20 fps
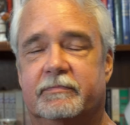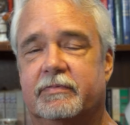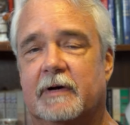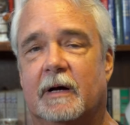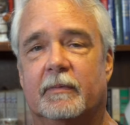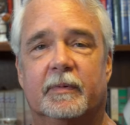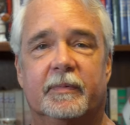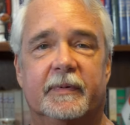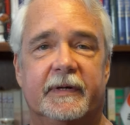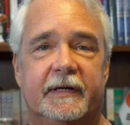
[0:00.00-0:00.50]

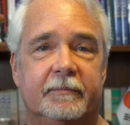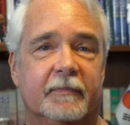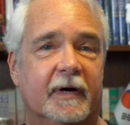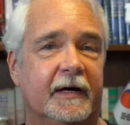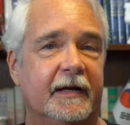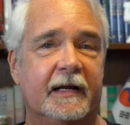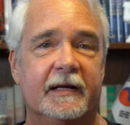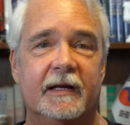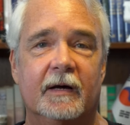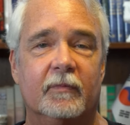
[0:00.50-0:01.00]
probably
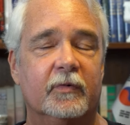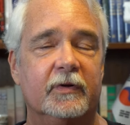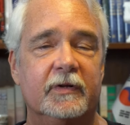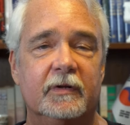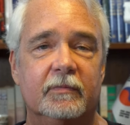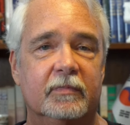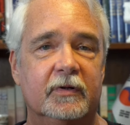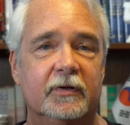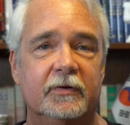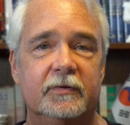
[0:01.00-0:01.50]
might end up with
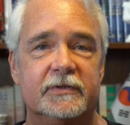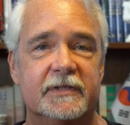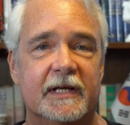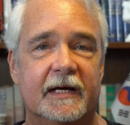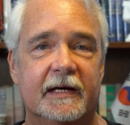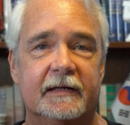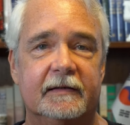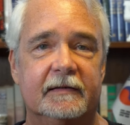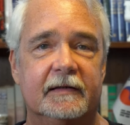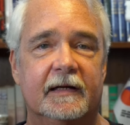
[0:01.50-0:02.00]
the blue
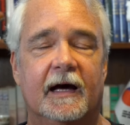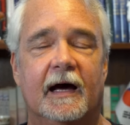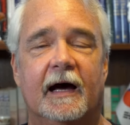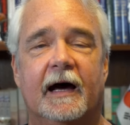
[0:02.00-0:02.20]
side.